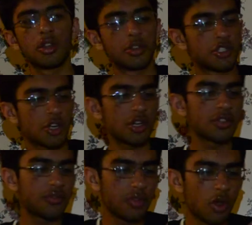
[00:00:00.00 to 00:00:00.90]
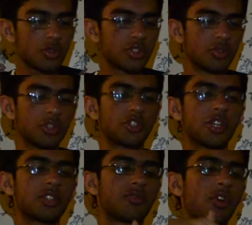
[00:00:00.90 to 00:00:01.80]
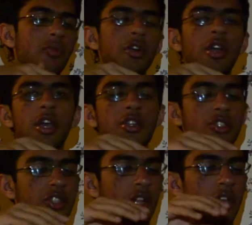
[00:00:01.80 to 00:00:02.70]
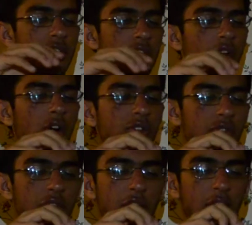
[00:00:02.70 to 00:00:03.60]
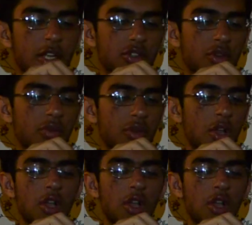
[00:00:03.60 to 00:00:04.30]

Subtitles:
the charge flows through the transformer and is collected onto the electrode.